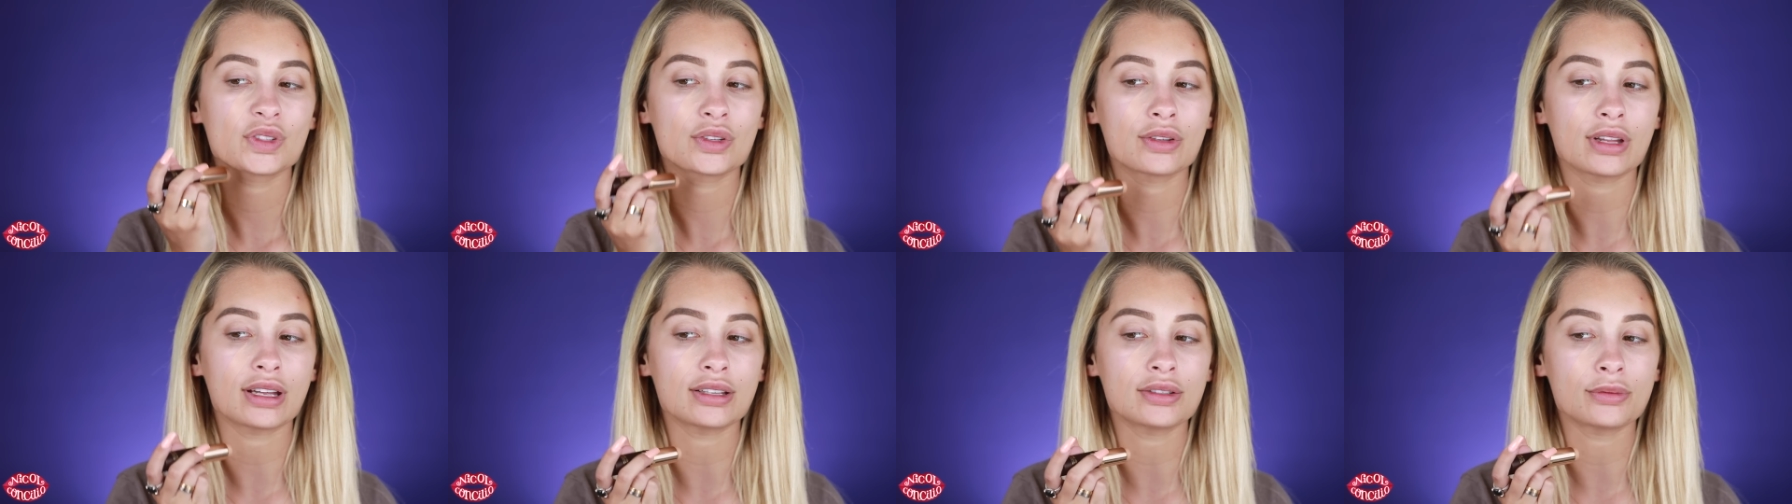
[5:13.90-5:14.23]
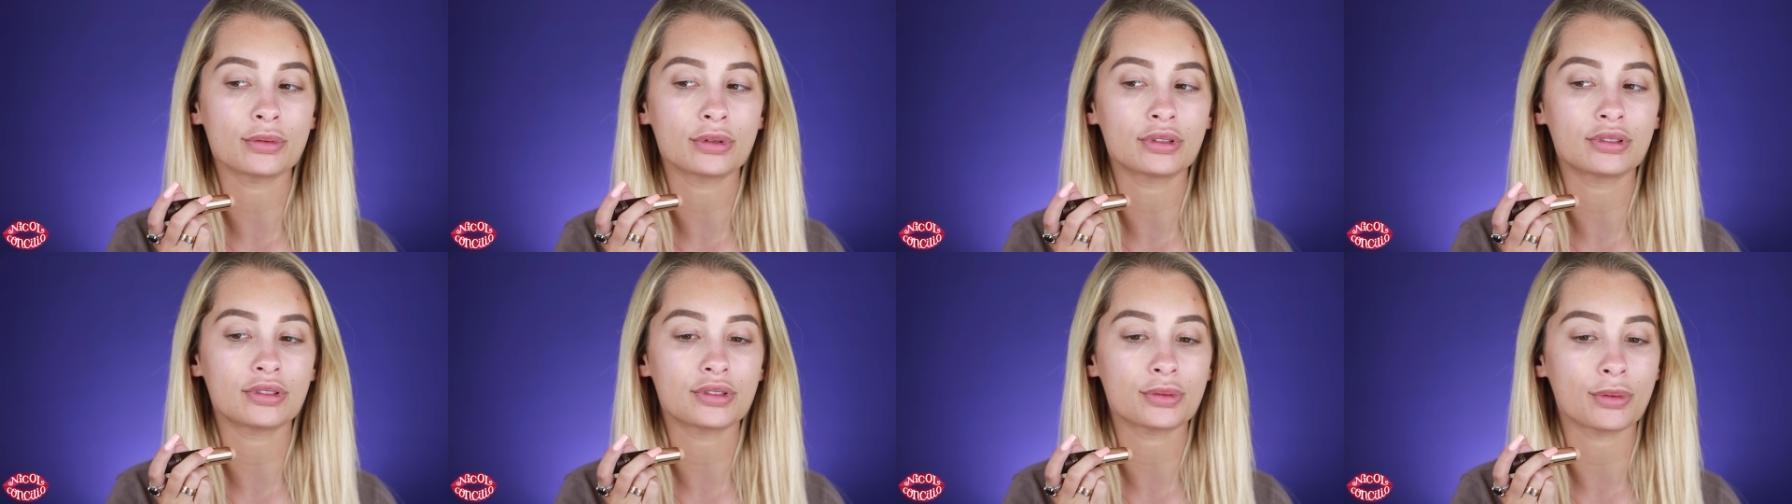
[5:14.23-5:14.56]
So
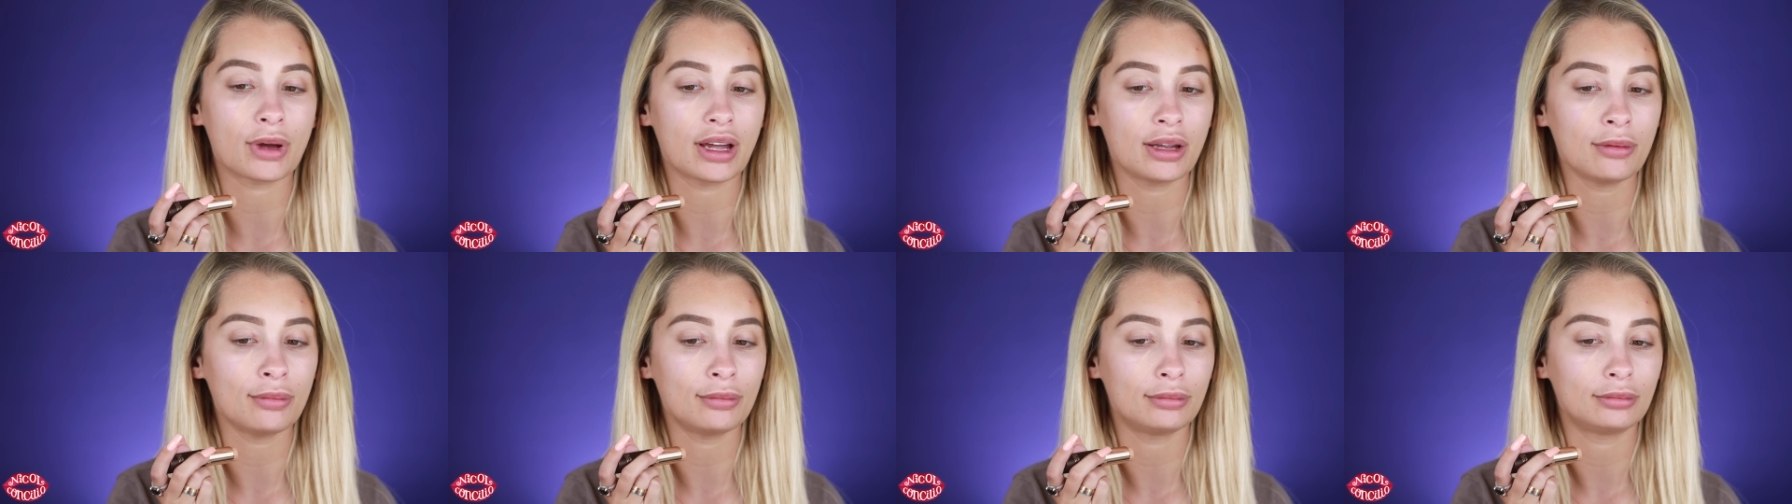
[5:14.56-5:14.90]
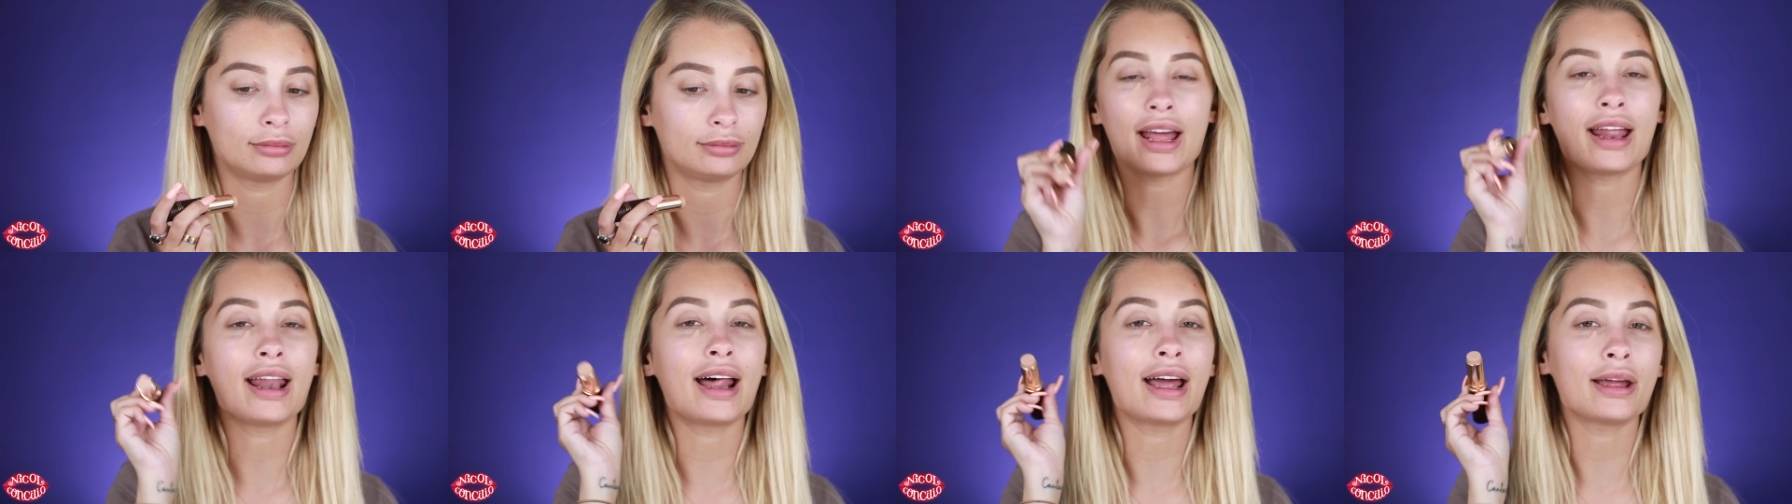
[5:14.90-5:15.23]
that's one swipe.
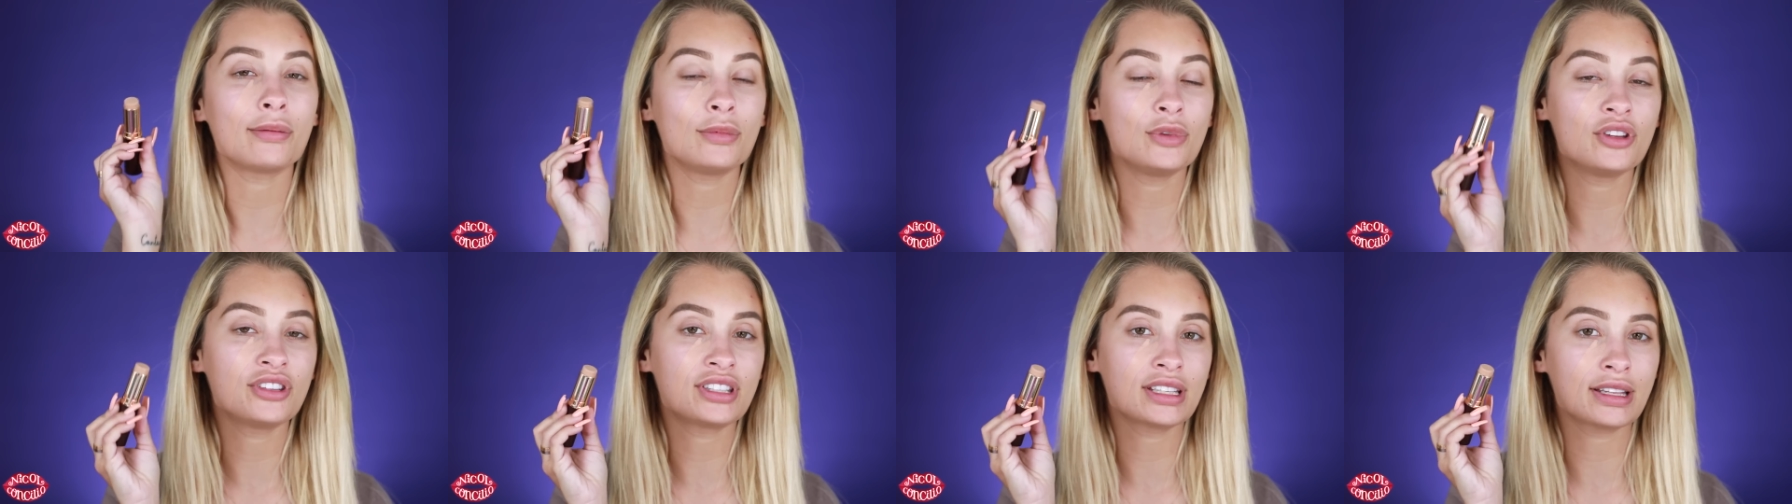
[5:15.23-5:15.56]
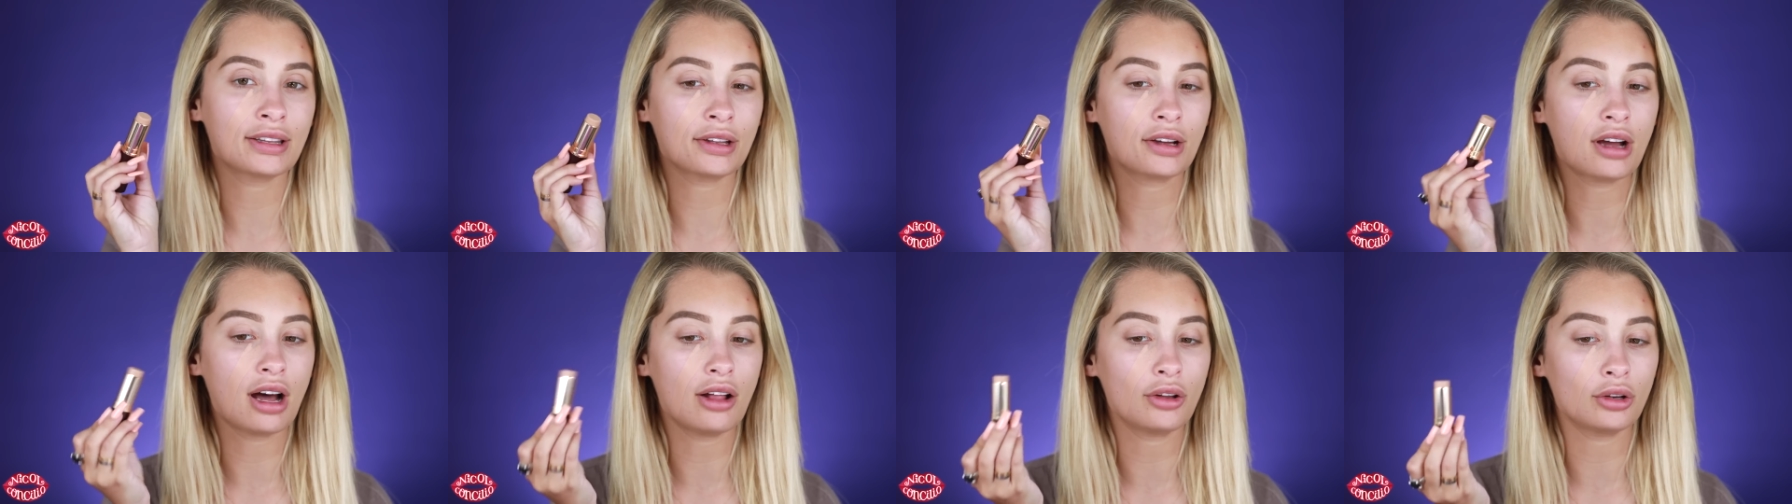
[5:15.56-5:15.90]
And I'm
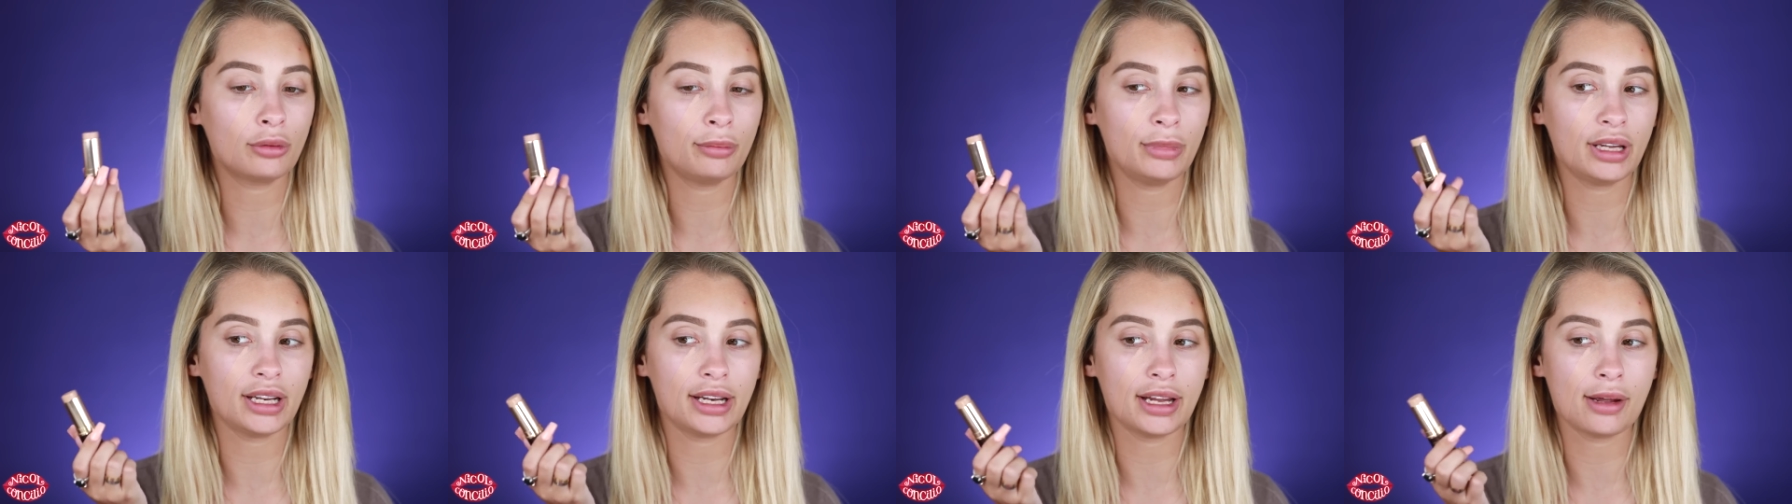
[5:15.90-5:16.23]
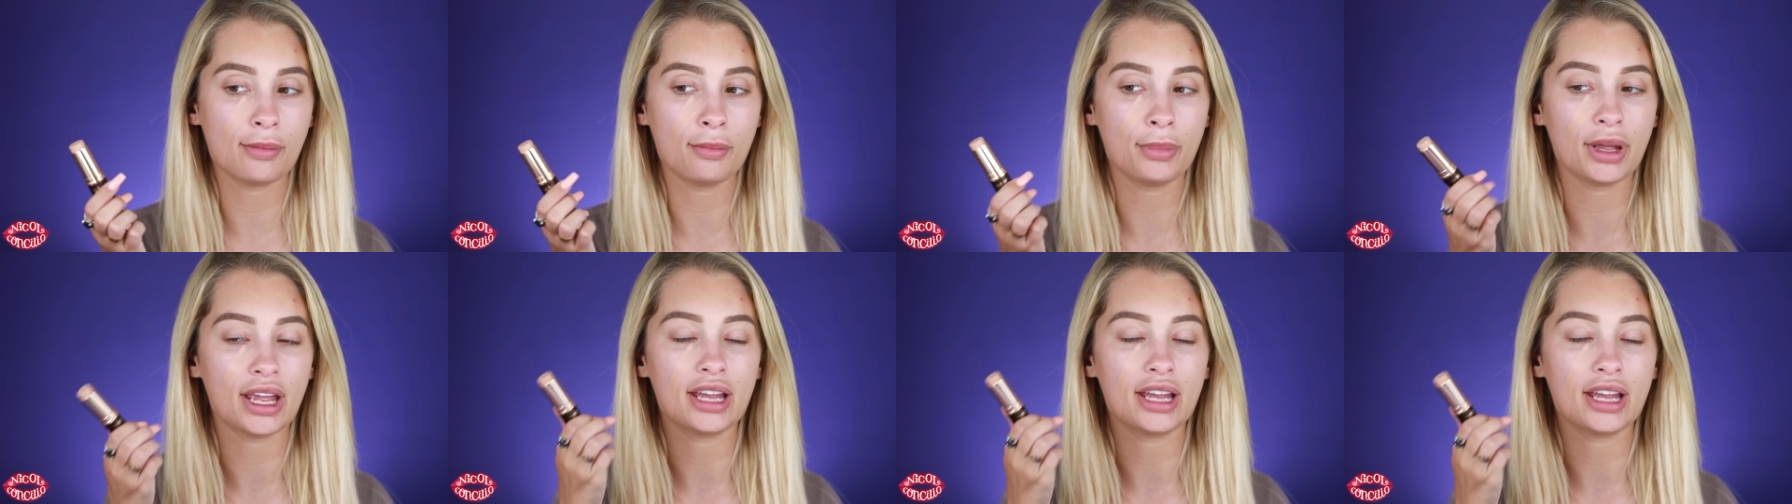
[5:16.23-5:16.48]
using the color medium